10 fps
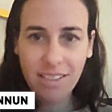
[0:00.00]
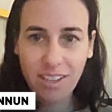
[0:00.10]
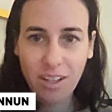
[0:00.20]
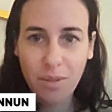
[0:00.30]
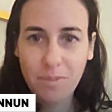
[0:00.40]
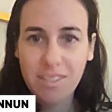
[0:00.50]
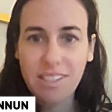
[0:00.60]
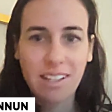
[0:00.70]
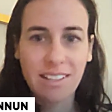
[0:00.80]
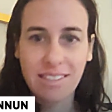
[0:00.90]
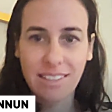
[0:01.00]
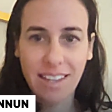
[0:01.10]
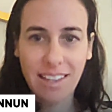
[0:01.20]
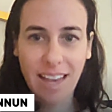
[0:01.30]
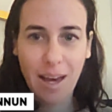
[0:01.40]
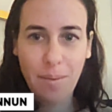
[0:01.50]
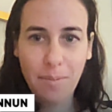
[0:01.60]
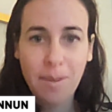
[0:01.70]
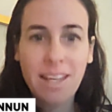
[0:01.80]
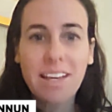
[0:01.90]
homes, to insulate them,